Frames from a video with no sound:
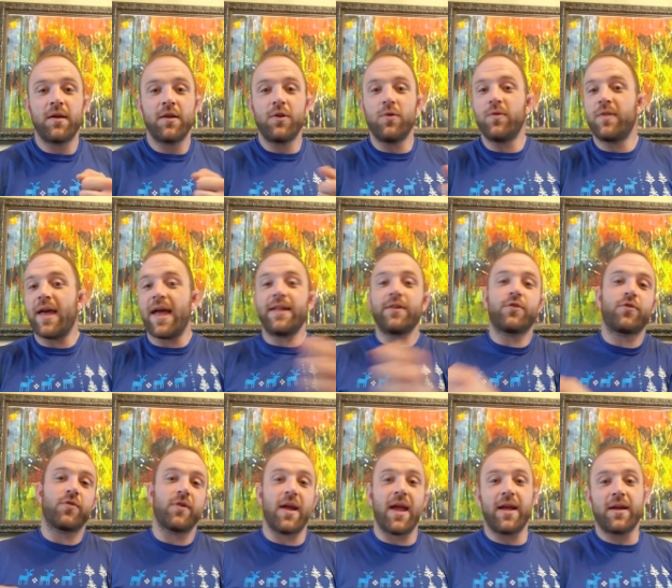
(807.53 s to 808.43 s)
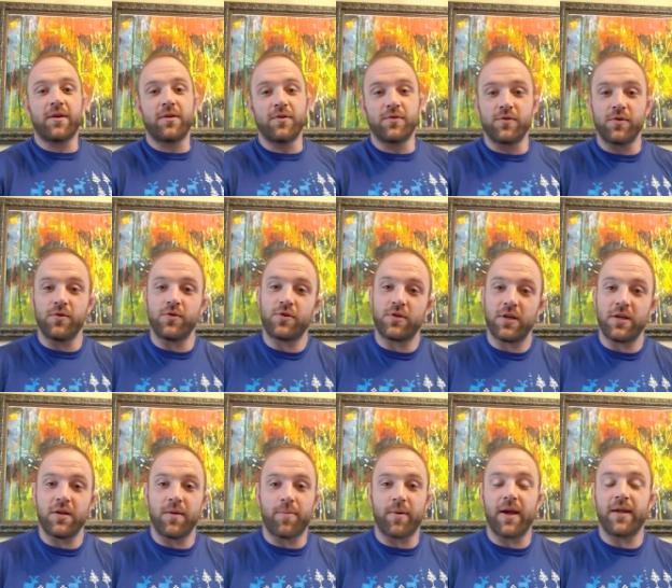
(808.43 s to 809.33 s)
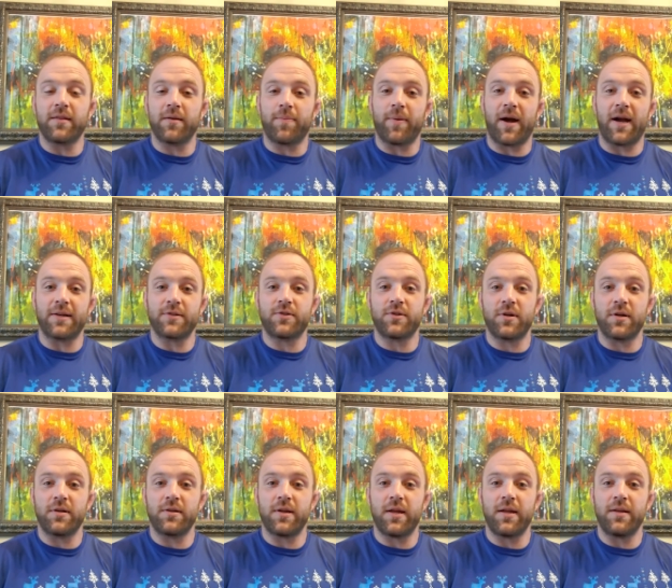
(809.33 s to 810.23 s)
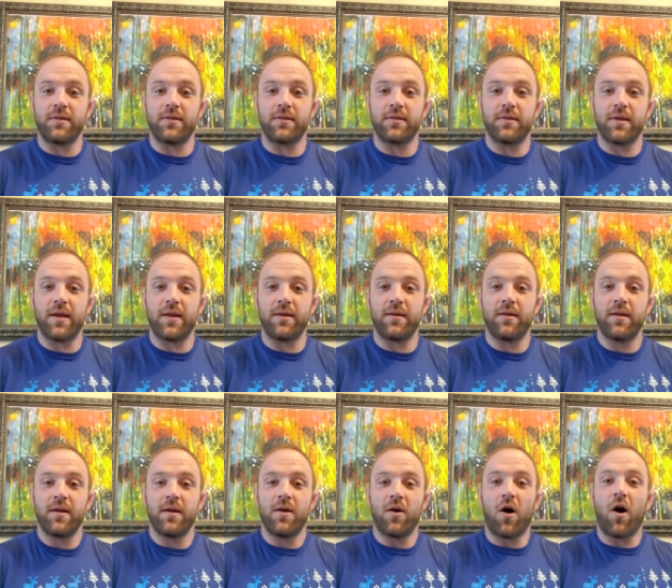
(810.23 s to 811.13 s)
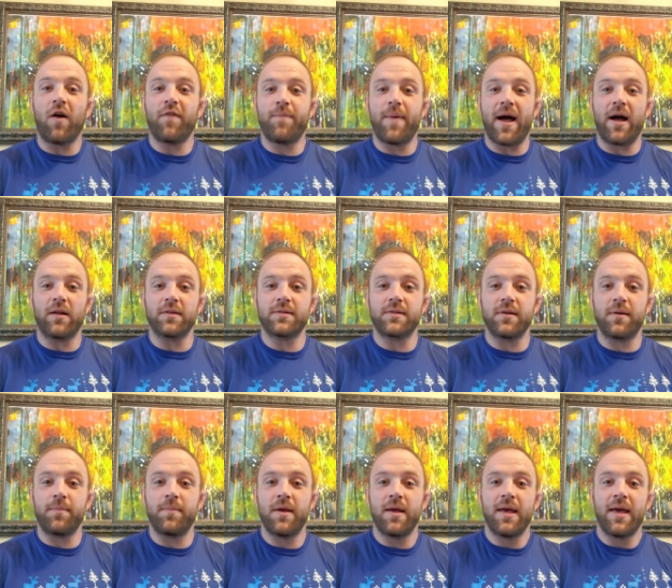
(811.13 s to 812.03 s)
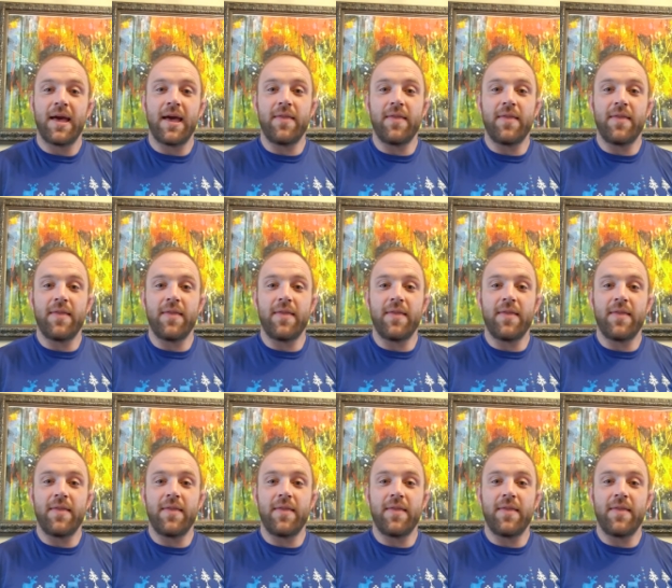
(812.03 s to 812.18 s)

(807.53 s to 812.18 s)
You then create Kazushi. You break their posture and off balance them.